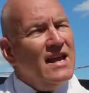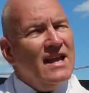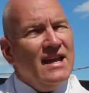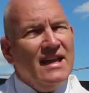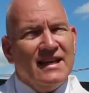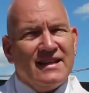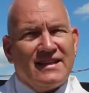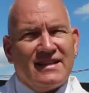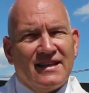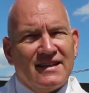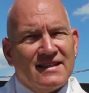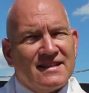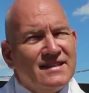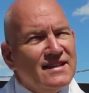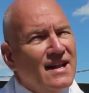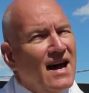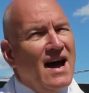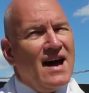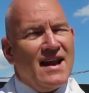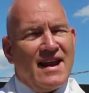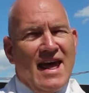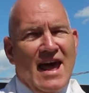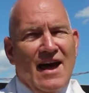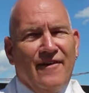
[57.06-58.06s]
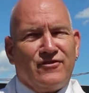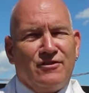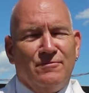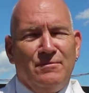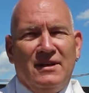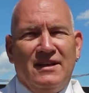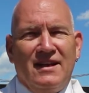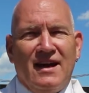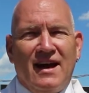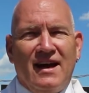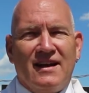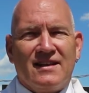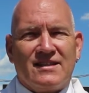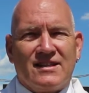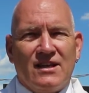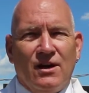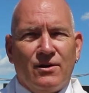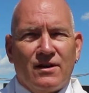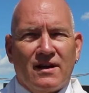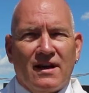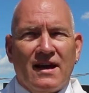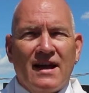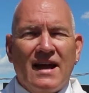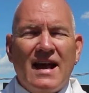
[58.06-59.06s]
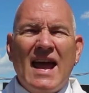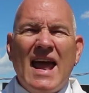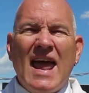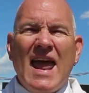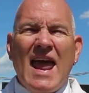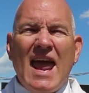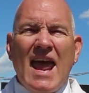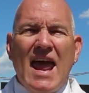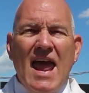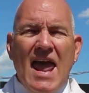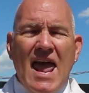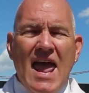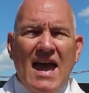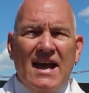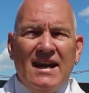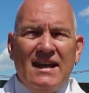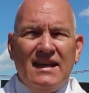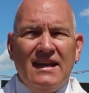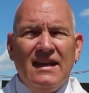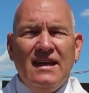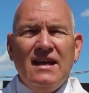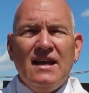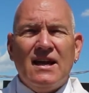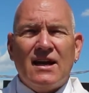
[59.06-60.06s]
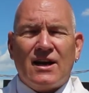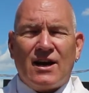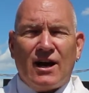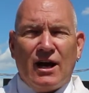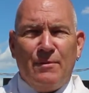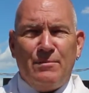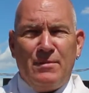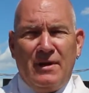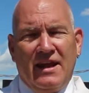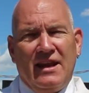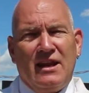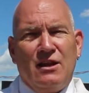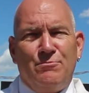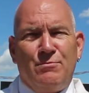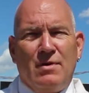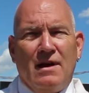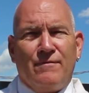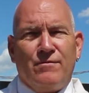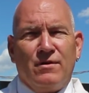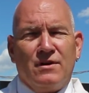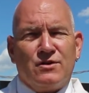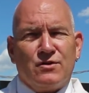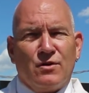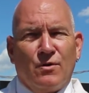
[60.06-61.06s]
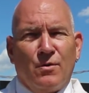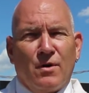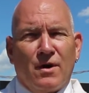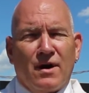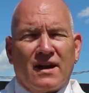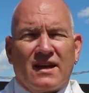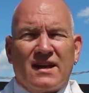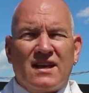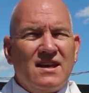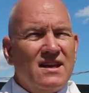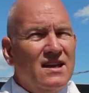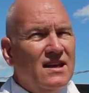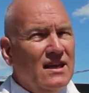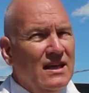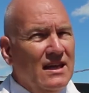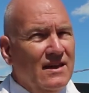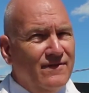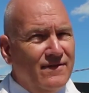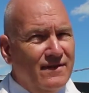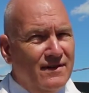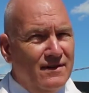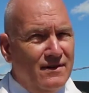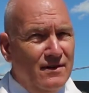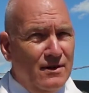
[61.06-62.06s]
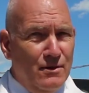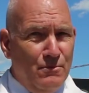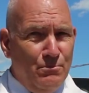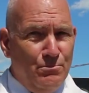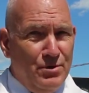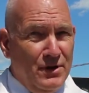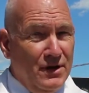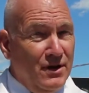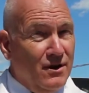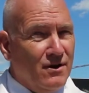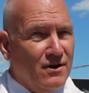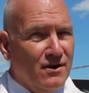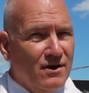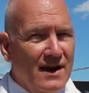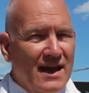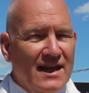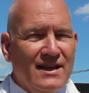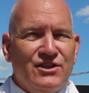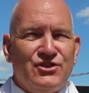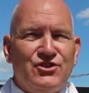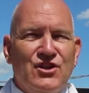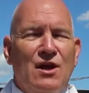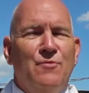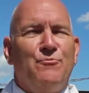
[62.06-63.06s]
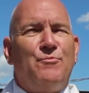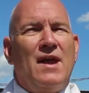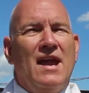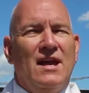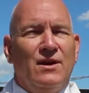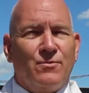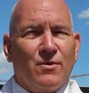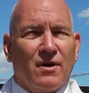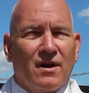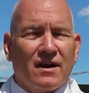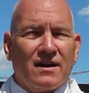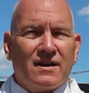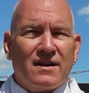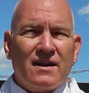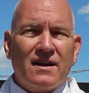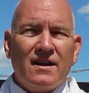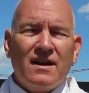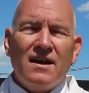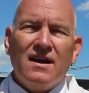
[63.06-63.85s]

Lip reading: It does not have to be diet soda. Any carbonated beverage will work. Even beer and champagne work.